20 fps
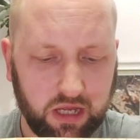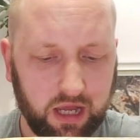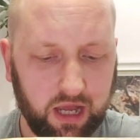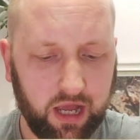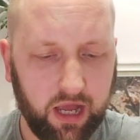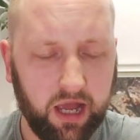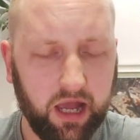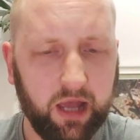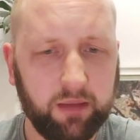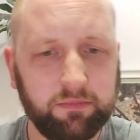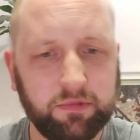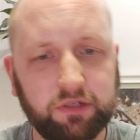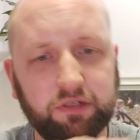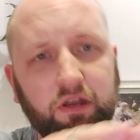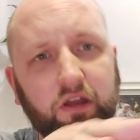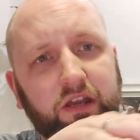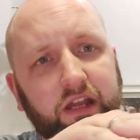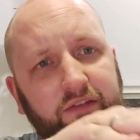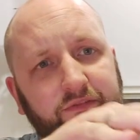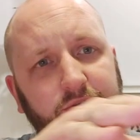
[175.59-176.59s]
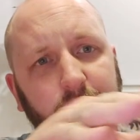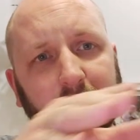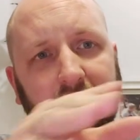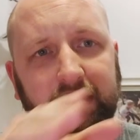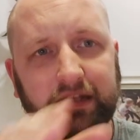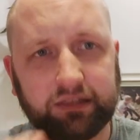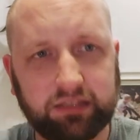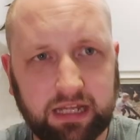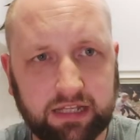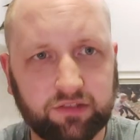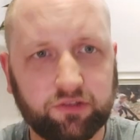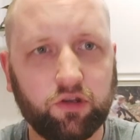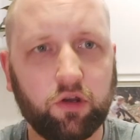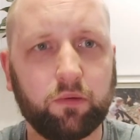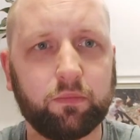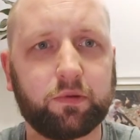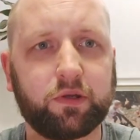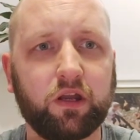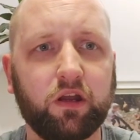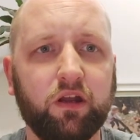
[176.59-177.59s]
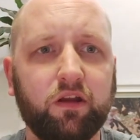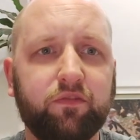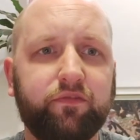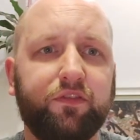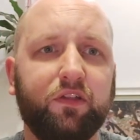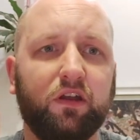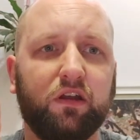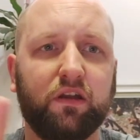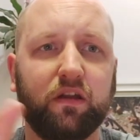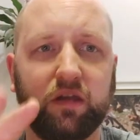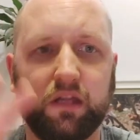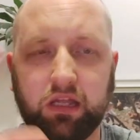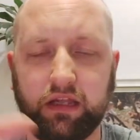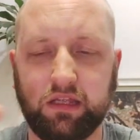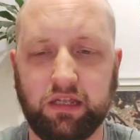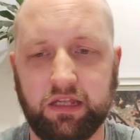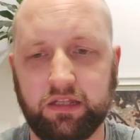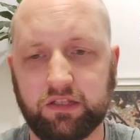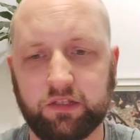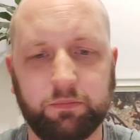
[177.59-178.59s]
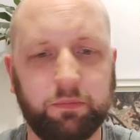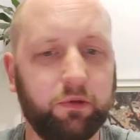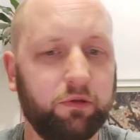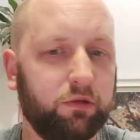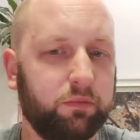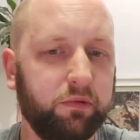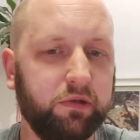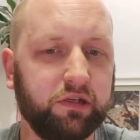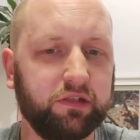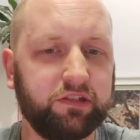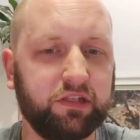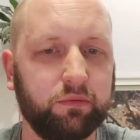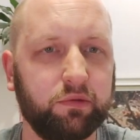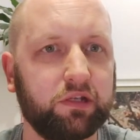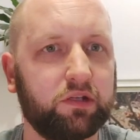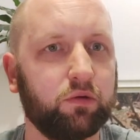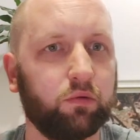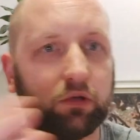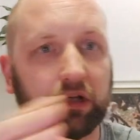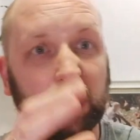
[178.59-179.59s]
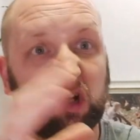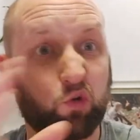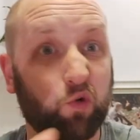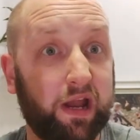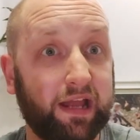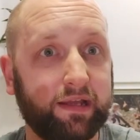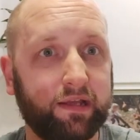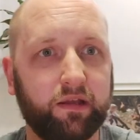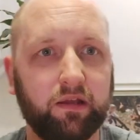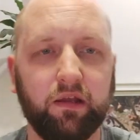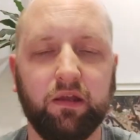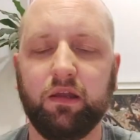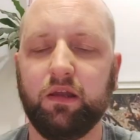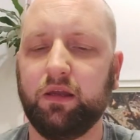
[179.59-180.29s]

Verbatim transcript: Um, you don't have to add in that top curve that in the spoon community we call a crank.